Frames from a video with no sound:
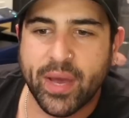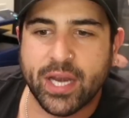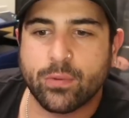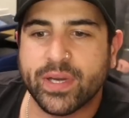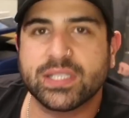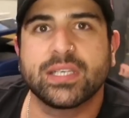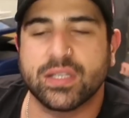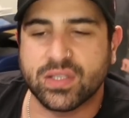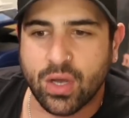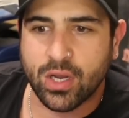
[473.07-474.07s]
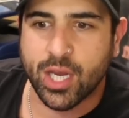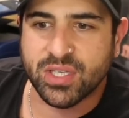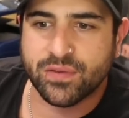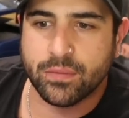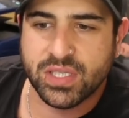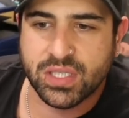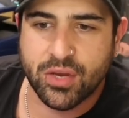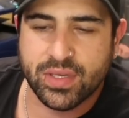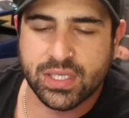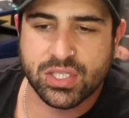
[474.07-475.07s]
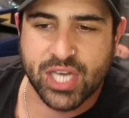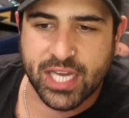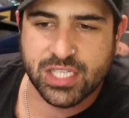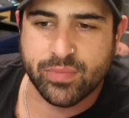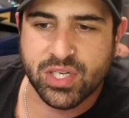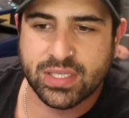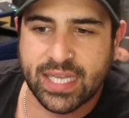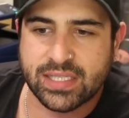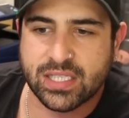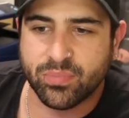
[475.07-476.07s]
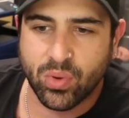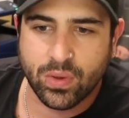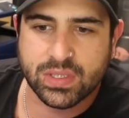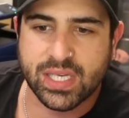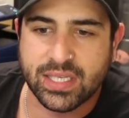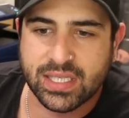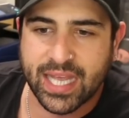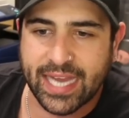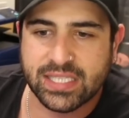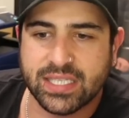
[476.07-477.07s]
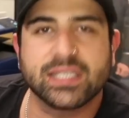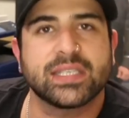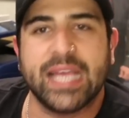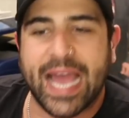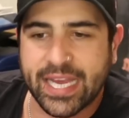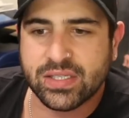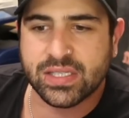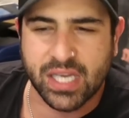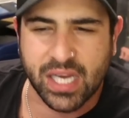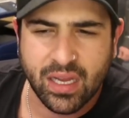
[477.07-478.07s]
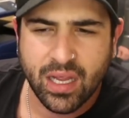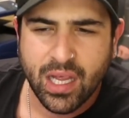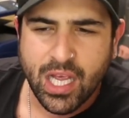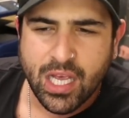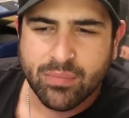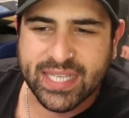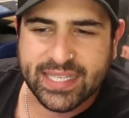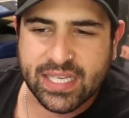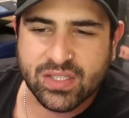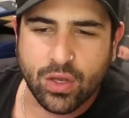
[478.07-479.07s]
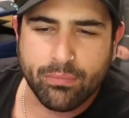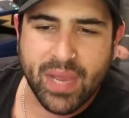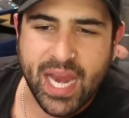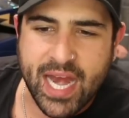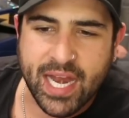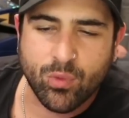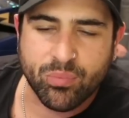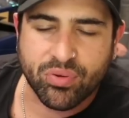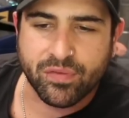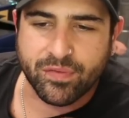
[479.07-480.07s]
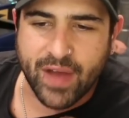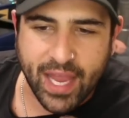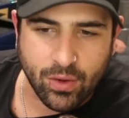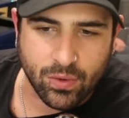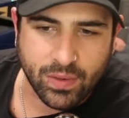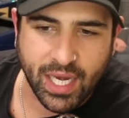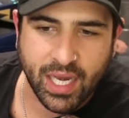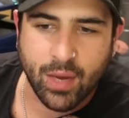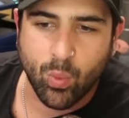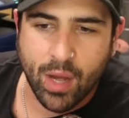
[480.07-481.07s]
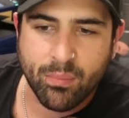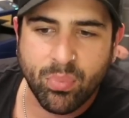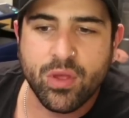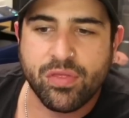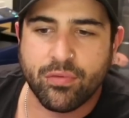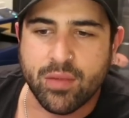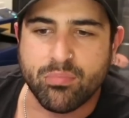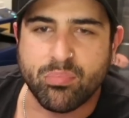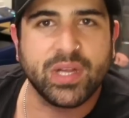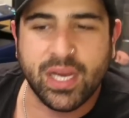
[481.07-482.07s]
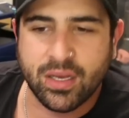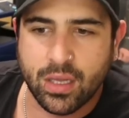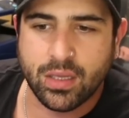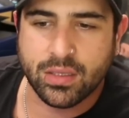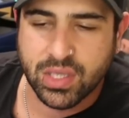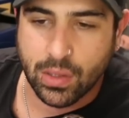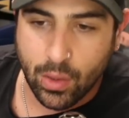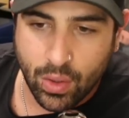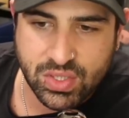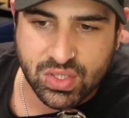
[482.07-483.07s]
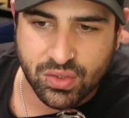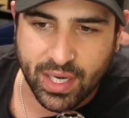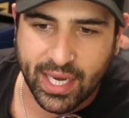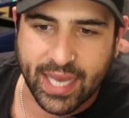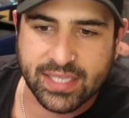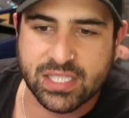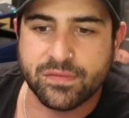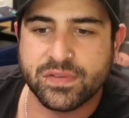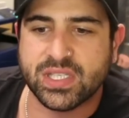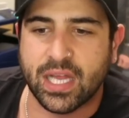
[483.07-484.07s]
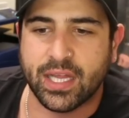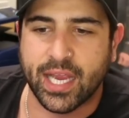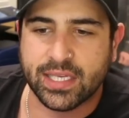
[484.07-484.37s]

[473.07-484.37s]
battle wrestling the documents from the Securities and Exchange Commission that supports its case against the agency, but that does not mean it will prevail in a $1.3 billion lawsuit against them for selling